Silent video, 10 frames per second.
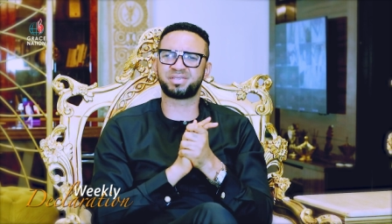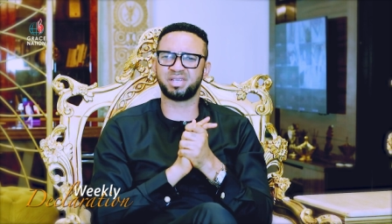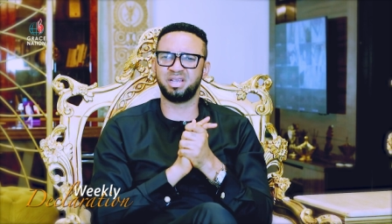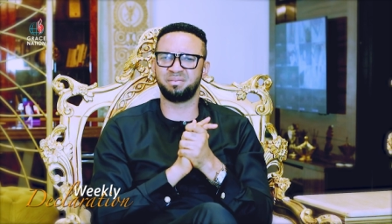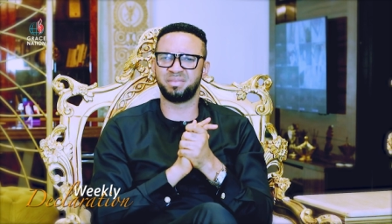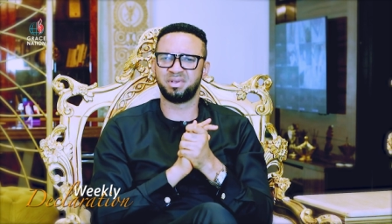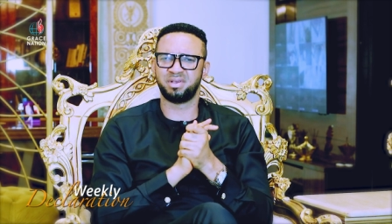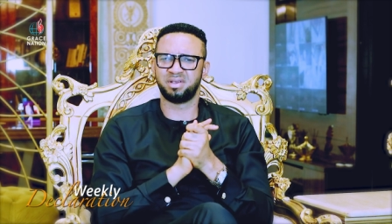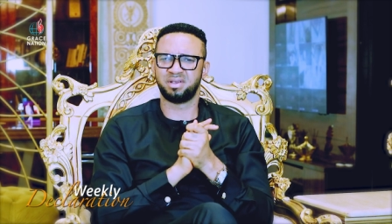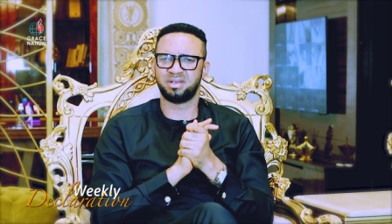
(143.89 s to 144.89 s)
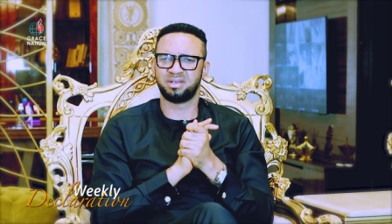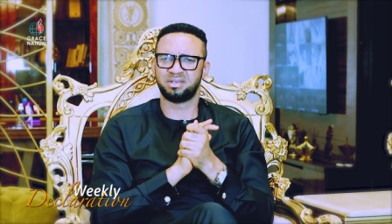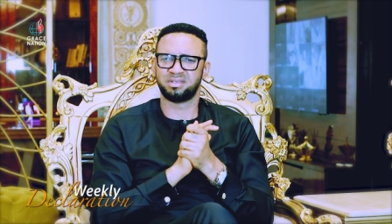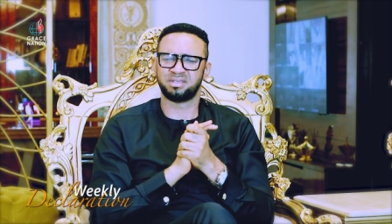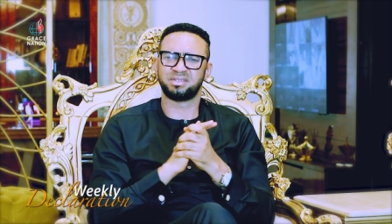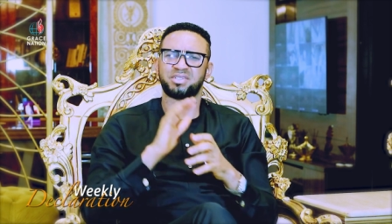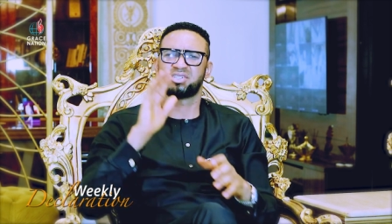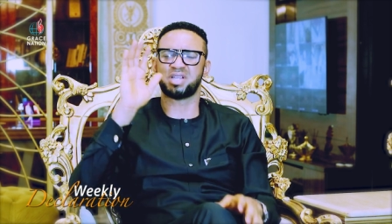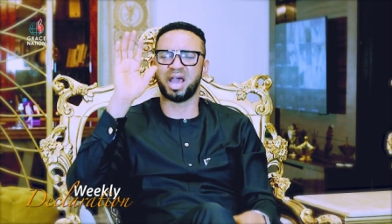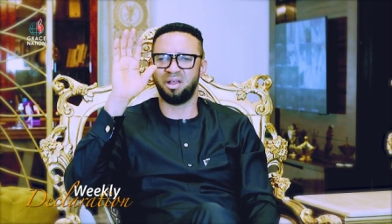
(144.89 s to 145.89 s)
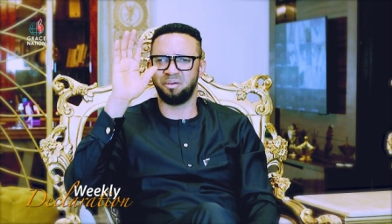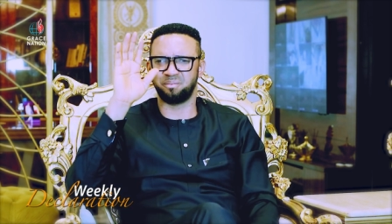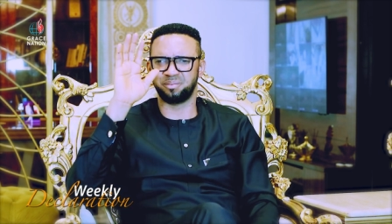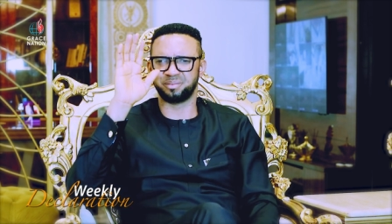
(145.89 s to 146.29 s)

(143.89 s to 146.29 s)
same. Shalom.